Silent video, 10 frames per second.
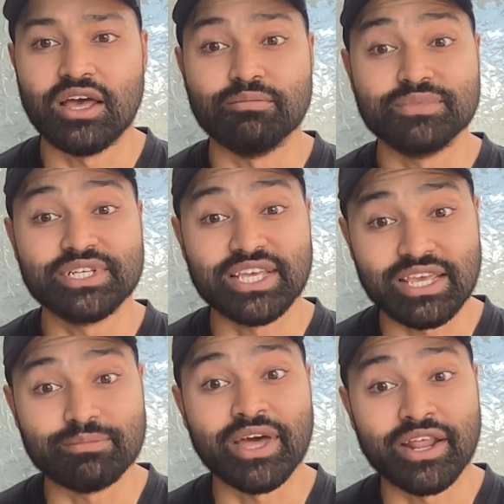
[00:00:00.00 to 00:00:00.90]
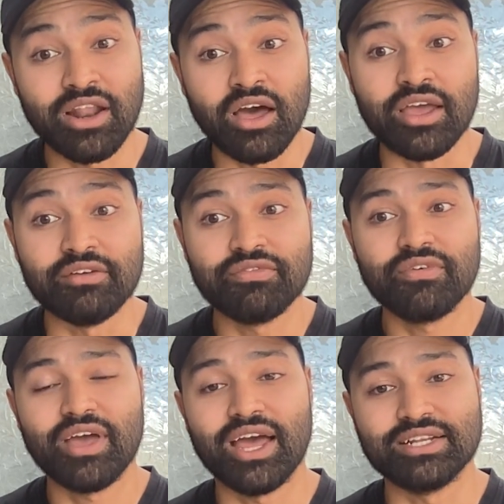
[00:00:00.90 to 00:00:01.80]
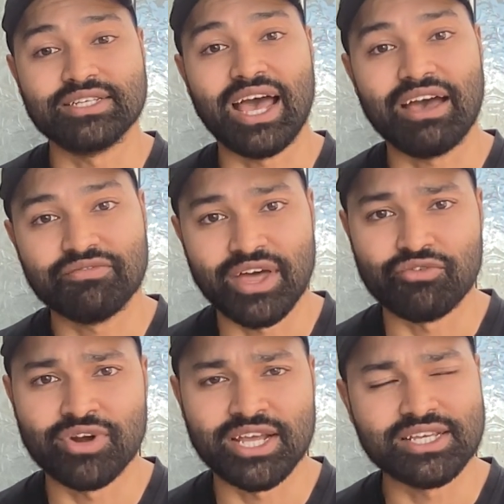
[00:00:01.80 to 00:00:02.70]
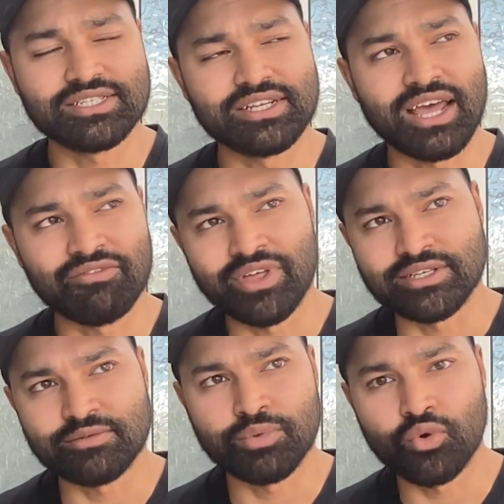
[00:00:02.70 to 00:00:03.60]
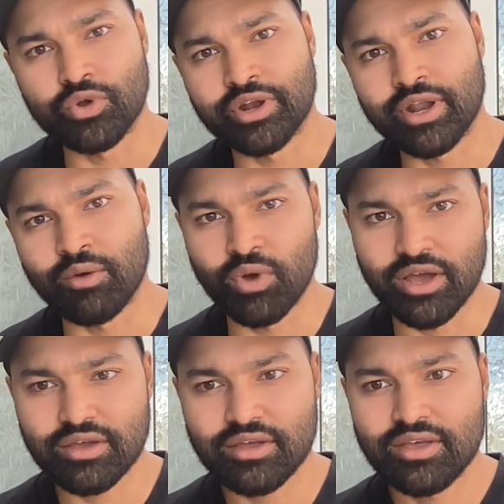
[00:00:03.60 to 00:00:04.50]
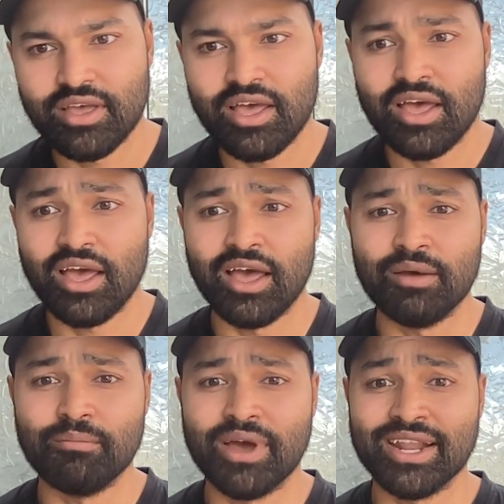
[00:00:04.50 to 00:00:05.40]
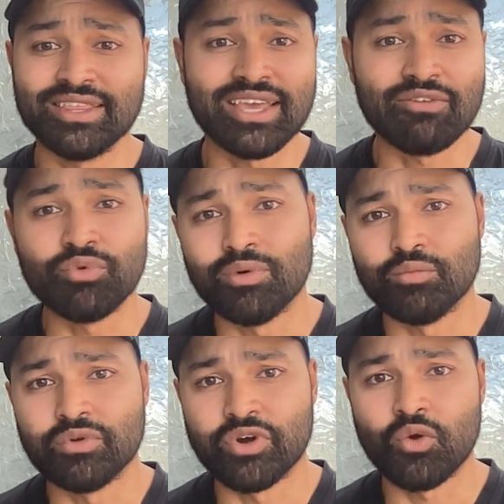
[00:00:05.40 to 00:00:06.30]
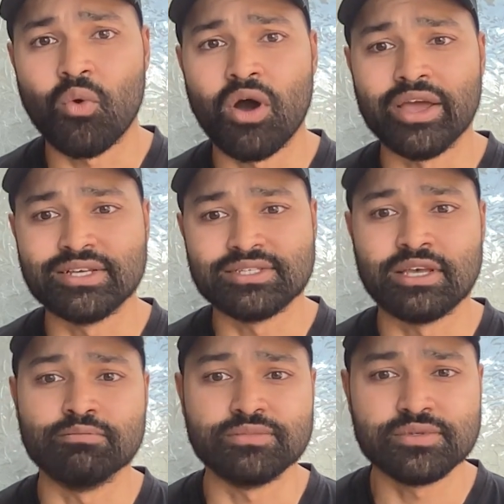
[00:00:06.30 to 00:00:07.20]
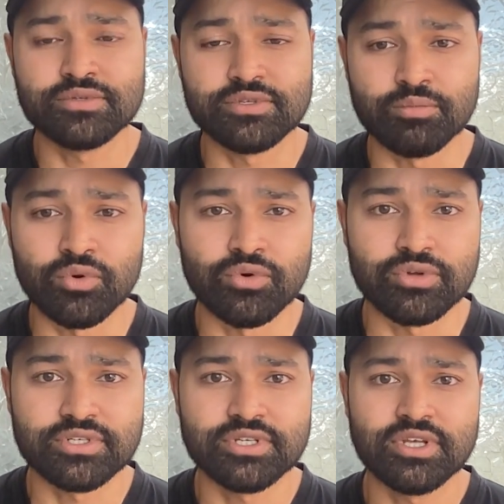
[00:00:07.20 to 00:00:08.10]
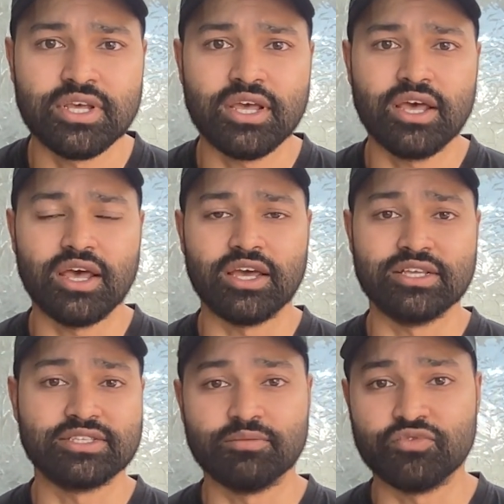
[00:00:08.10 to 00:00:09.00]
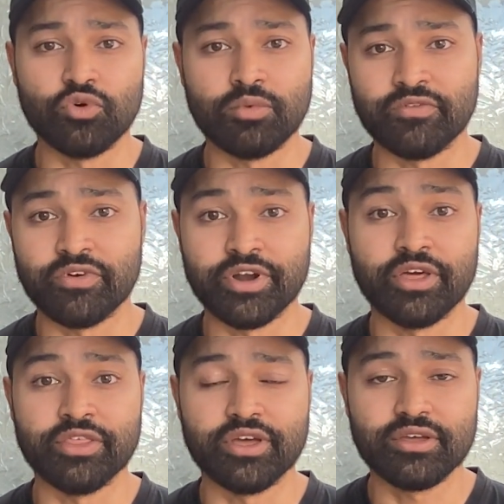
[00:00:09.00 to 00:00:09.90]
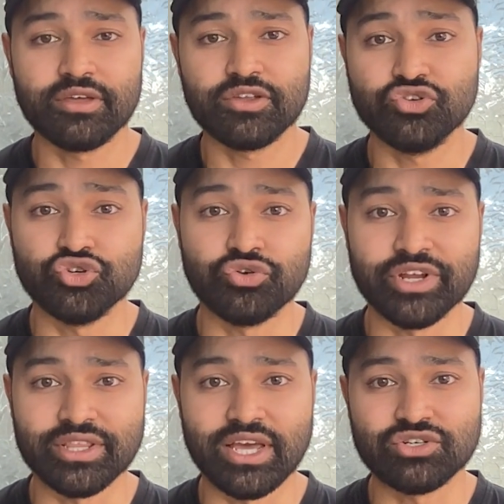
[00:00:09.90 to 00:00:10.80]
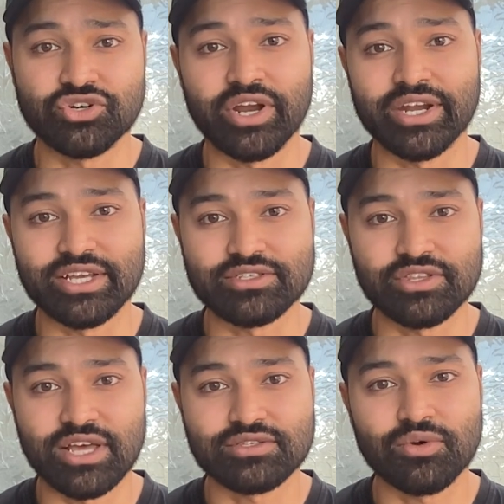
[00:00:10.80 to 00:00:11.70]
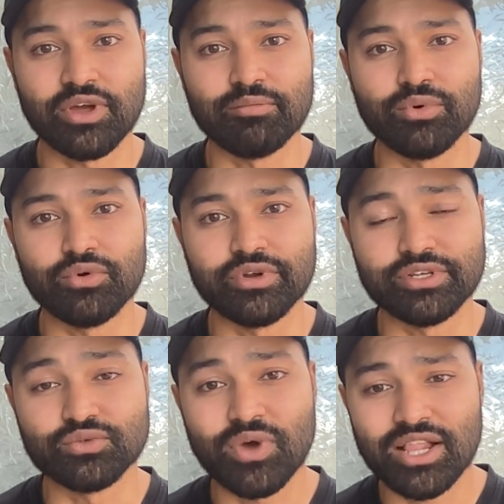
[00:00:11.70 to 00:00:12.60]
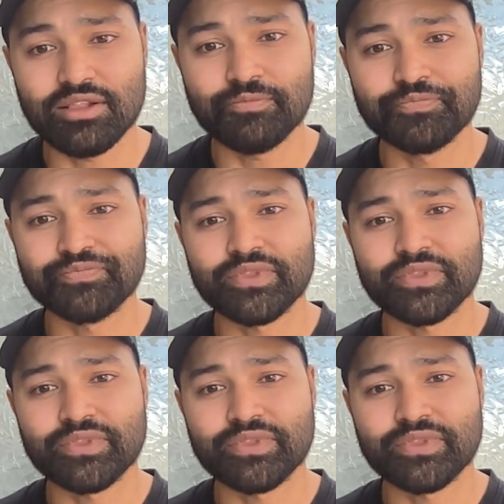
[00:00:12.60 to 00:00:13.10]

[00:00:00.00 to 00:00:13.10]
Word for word: um, to keep that alive and to have that release and have that support network. Um, and I think everyone will require some support uh, in some form or another during their training. So that's quite important as well.